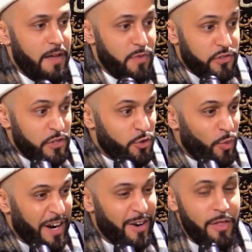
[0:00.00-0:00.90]
and this is
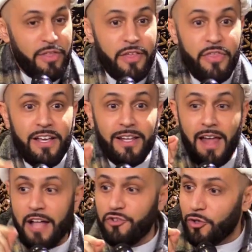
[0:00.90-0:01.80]
where the
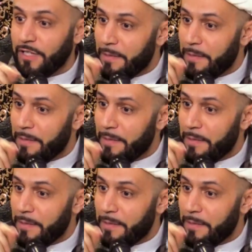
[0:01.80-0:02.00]
theological